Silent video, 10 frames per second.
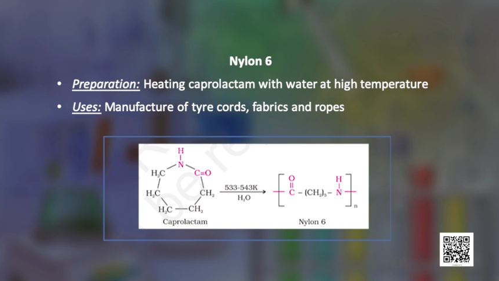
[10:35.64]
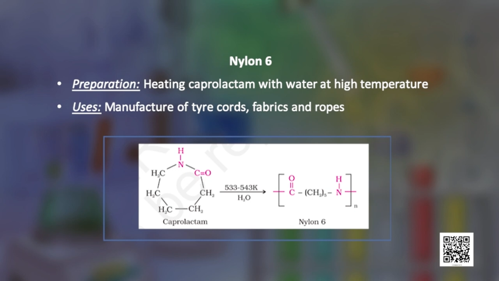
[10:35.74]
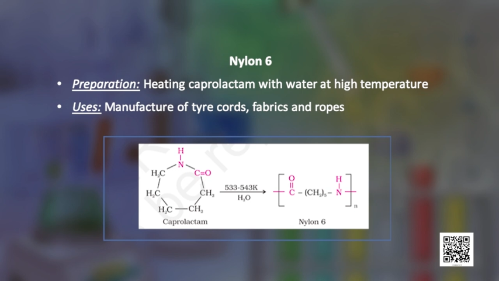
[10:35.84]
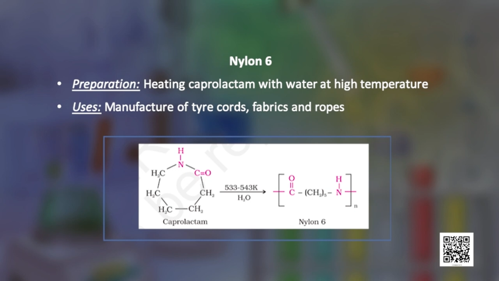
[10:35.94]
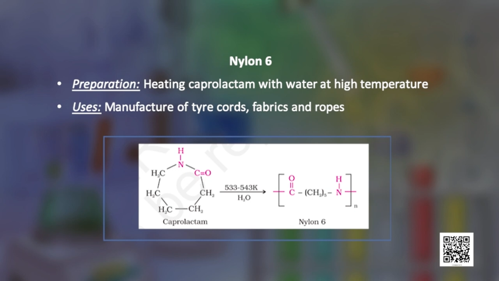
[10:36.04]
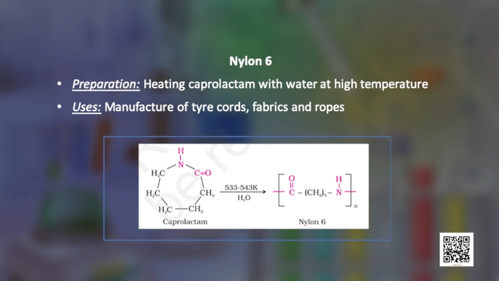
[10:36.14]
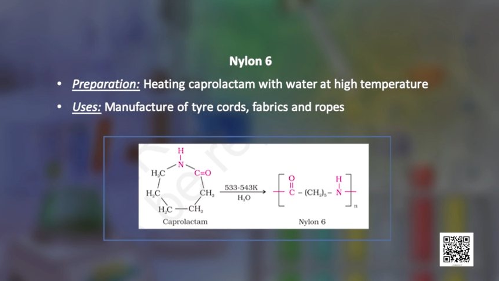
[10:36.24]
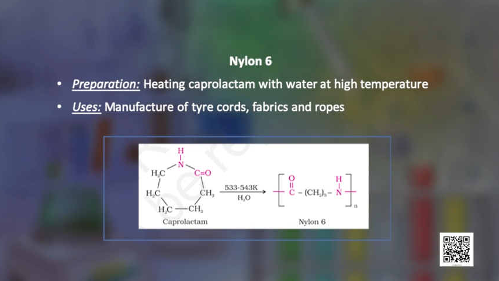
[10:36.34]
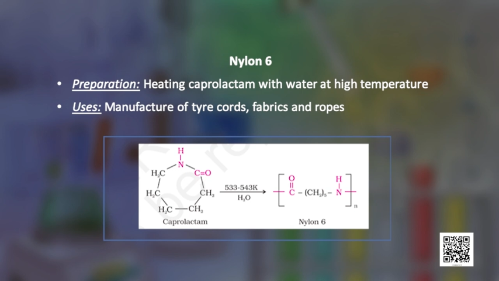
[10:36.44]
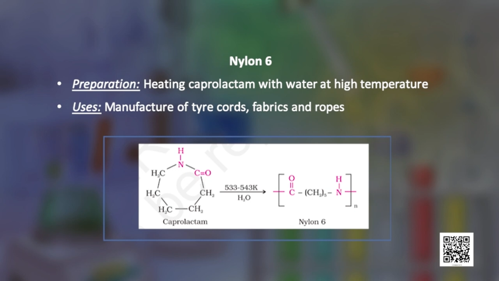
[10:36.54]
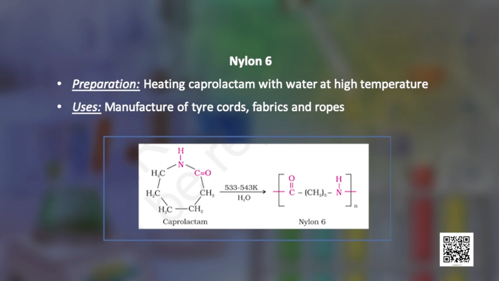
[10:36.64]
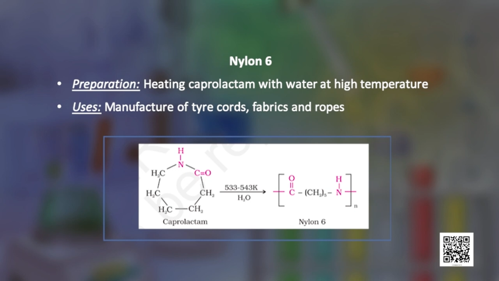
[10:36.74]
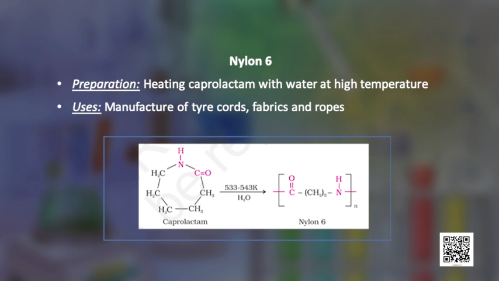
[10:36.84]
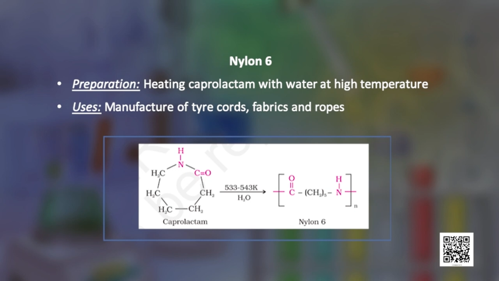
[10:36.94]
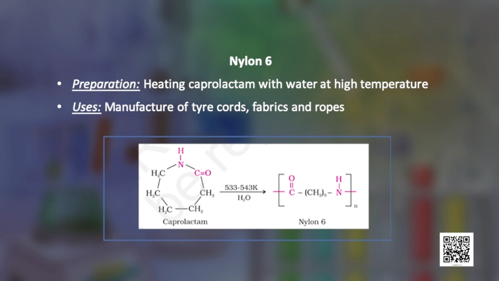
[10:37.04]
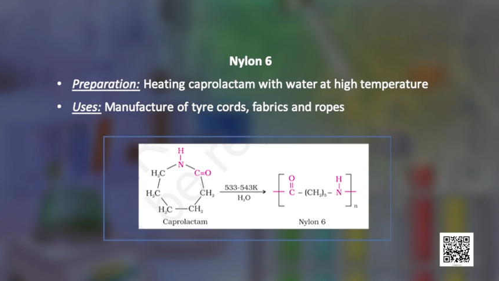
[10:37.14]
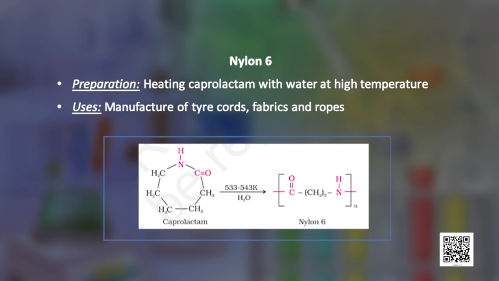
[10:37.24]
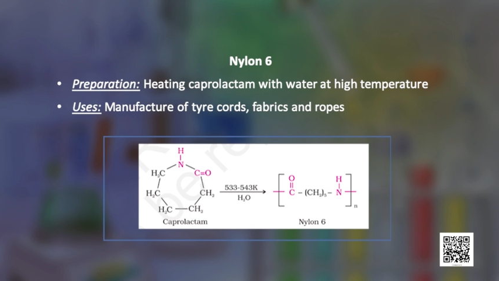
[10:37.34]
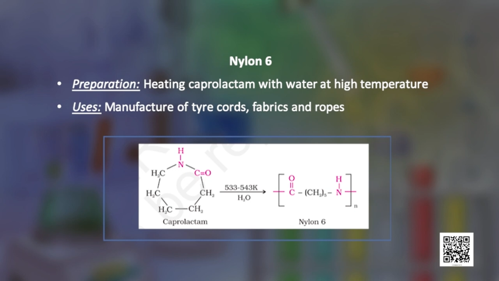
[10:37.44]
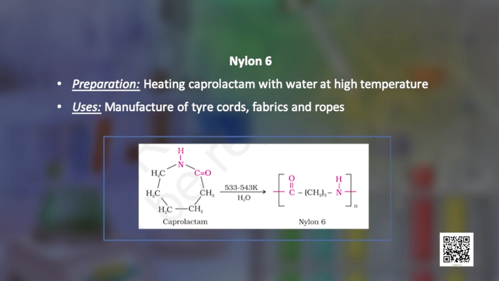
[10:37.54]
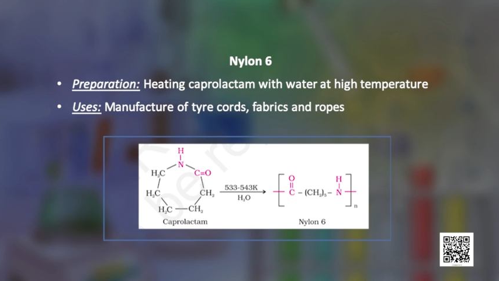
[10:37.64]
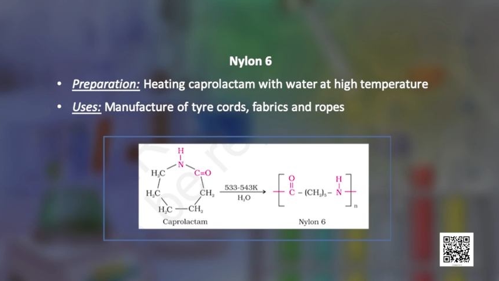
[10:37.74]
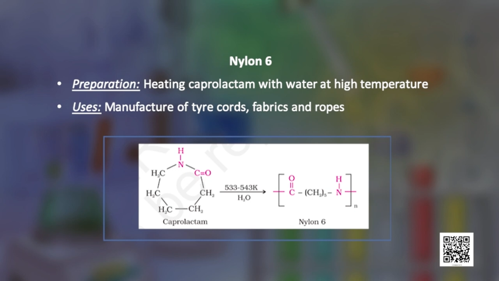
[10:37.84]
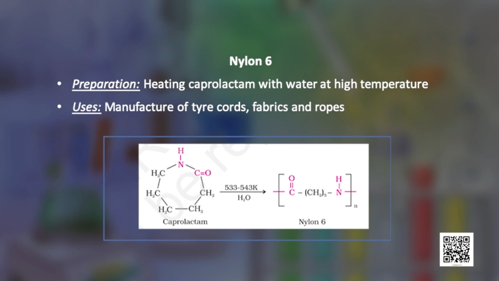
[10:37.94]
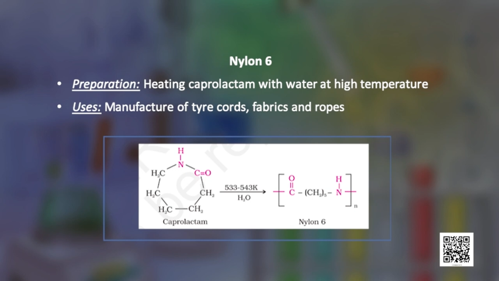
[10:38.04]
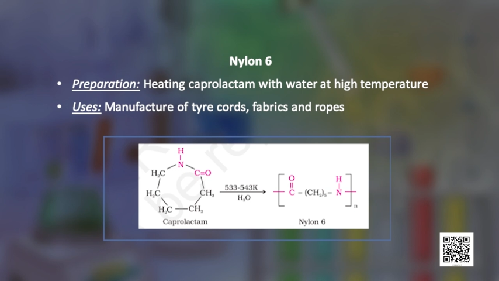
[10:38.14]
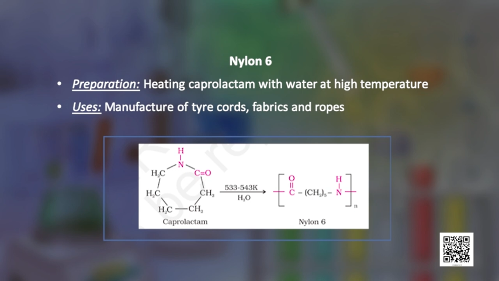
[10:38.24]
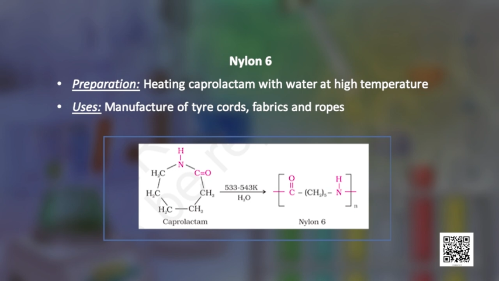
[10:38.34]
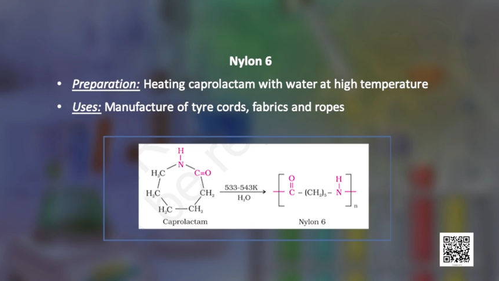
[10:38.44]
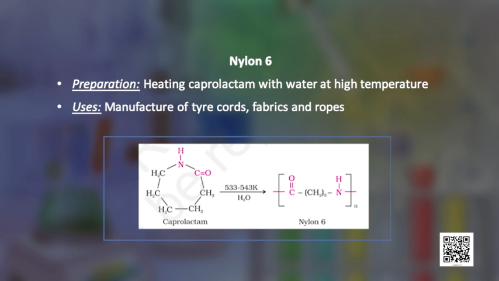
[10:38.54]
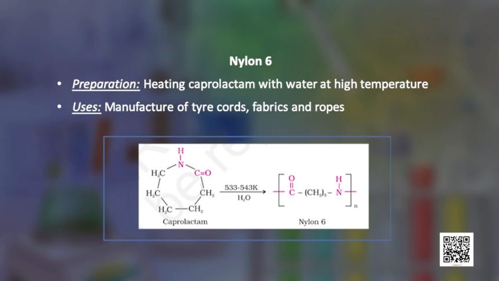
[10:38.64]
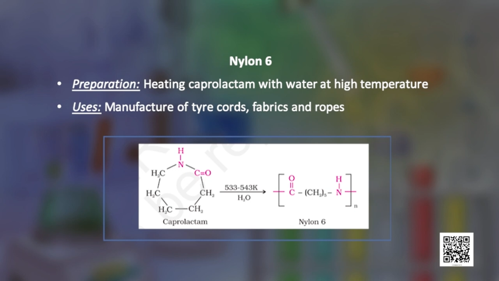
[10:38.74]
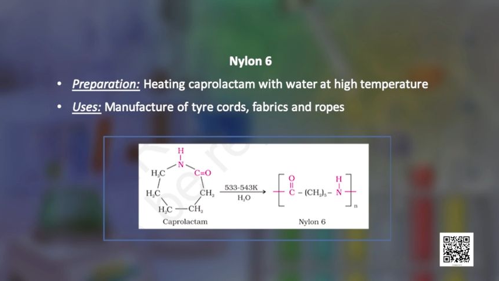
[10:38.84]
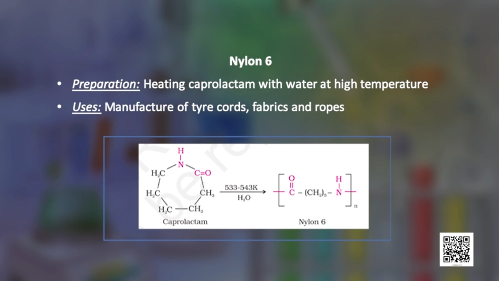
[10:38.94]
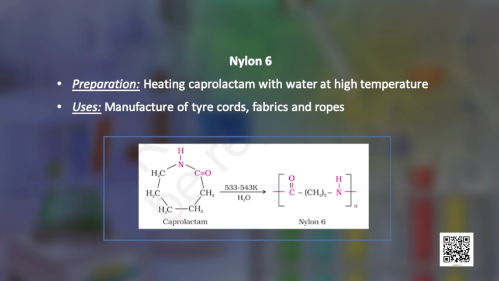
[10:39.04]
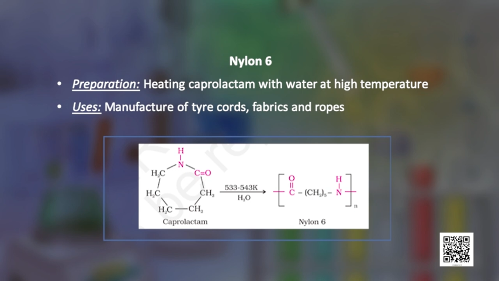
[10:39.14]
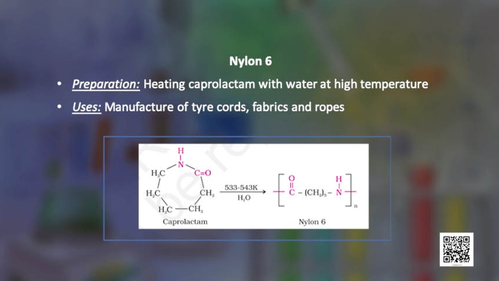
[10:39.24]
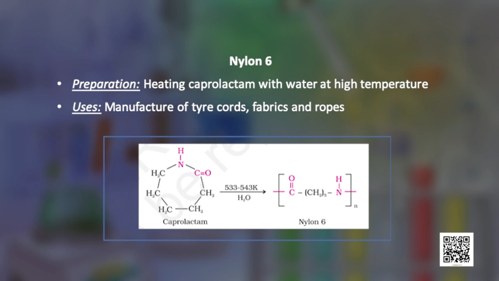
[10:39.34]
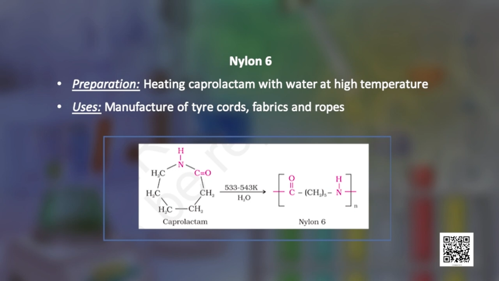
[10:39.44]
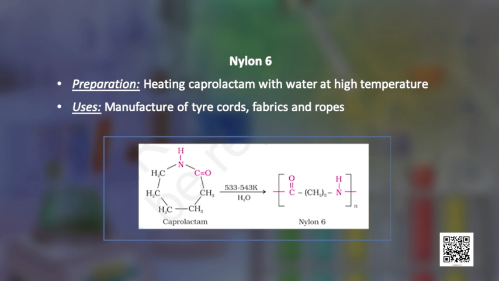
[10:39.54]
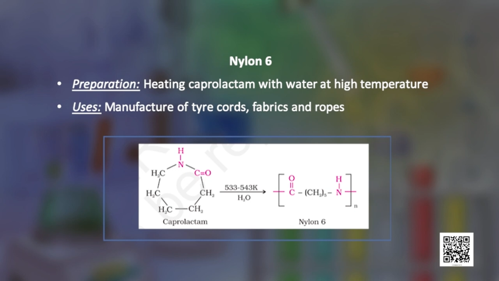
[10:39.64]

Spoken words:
(no speaker visible)